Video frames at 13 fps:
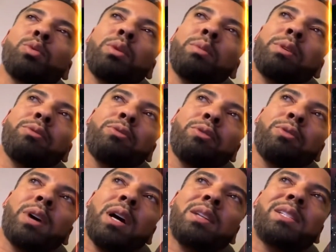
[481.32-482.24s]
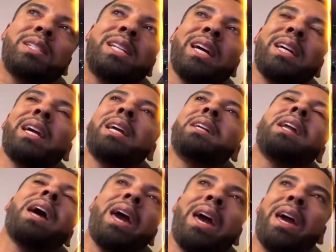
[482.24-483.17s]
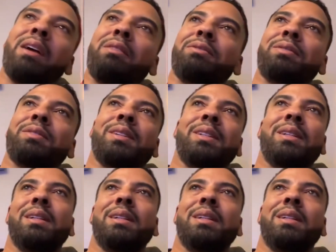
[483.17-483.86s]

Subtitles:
this with me for a decade and a half.